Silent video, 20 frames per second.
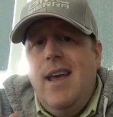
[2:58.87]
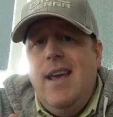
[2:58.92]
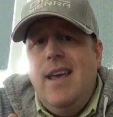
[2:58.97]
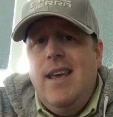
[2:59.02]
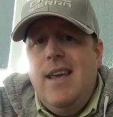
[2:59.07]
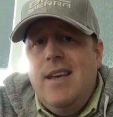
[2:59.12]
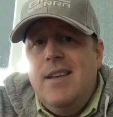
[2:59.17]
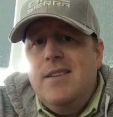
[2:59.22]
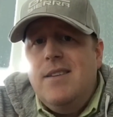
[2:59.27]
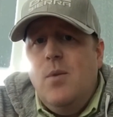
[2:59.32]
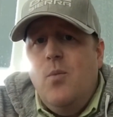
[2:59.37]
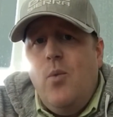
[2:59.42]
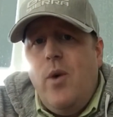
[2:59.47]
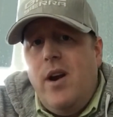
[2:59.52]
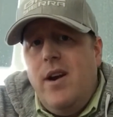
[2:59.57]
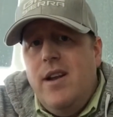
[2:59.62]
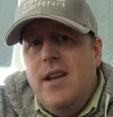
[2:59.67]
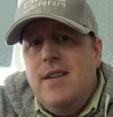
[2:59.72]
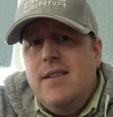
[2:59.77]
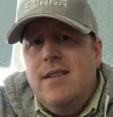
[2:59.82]
is and what
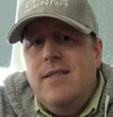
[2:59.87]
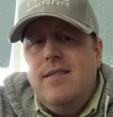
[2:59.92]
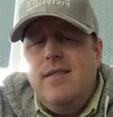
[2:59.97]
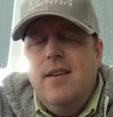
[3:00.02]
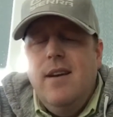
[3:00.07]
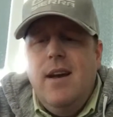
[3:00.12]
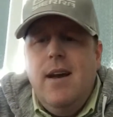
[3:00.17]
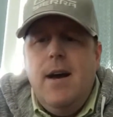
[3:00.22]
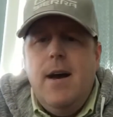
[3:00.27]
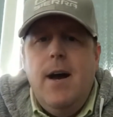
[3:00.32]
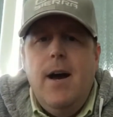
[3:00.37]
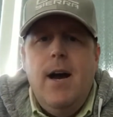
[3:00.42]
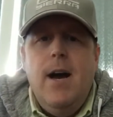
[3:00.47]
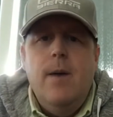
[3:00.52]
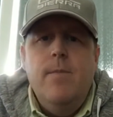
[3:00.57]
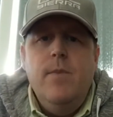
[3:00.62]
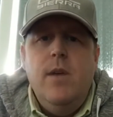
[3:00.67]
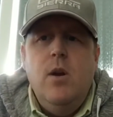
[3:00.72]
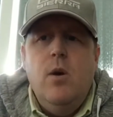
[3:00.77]
it isn't. Again,